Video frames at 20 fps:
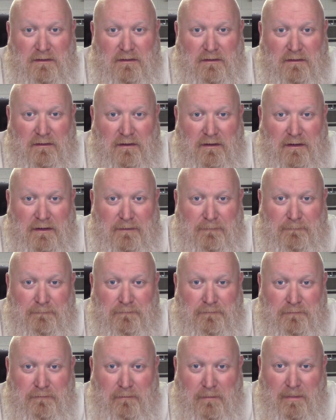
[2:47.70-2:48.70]
All right,
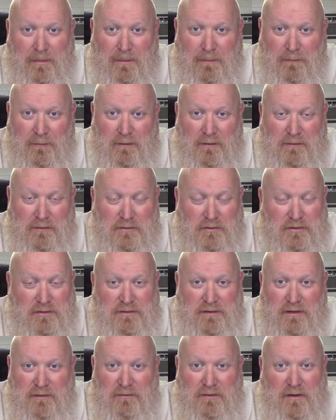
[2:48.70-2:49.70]
you
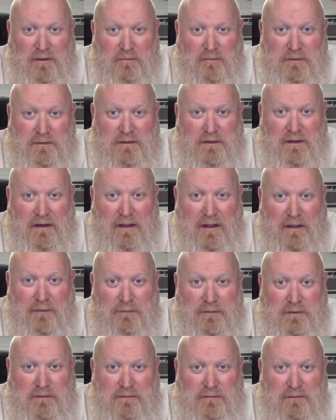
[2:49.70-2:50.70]
just never know what's going to
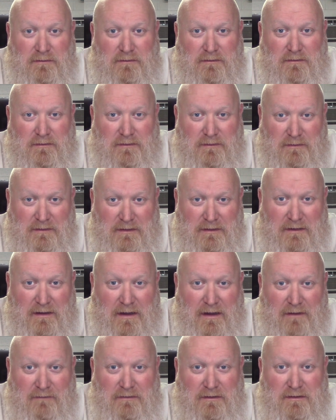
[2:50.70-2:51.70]
happen. You need to
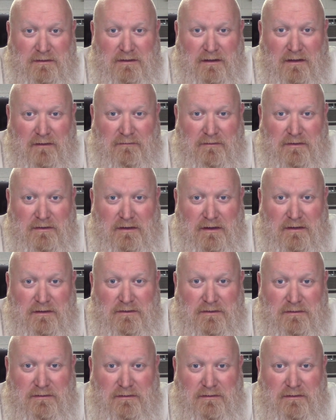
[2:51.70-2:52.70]
have these
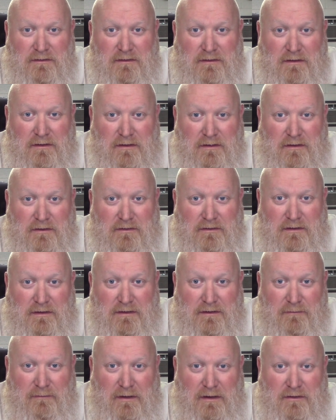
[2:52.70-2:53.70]
conversations. You
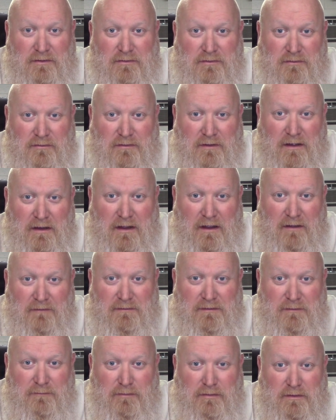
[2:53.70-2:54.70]
need to make sure they have
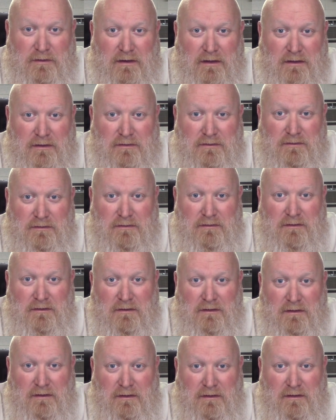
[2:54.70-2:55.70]
some protection,
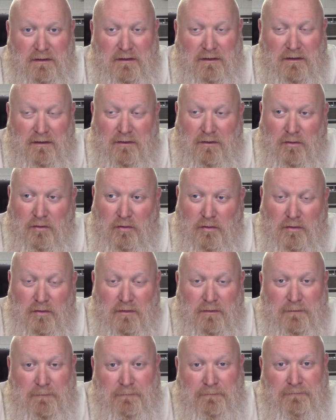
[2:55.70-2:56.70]
uh,
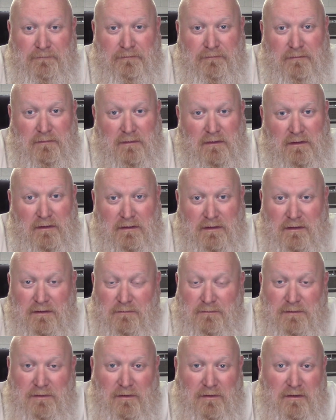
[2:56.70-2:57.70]
or get
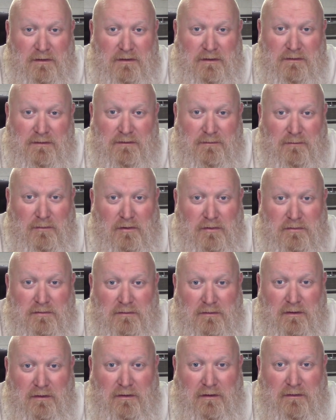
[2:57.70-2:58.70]
them started in some
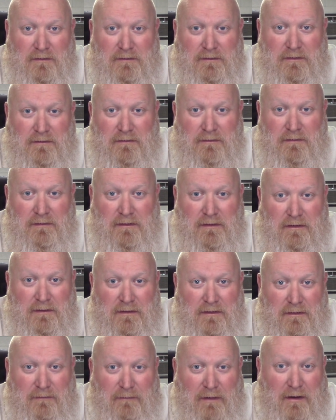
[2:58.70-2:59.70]
martial arts
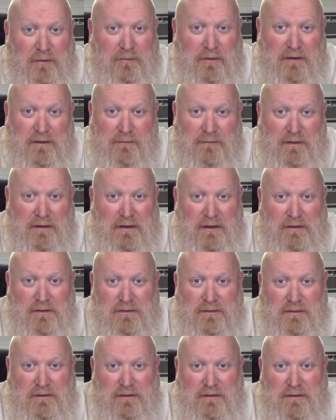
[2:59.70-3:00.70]
my
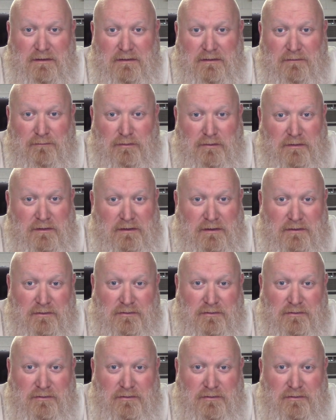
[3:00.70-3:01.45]
recommendation is Brazilian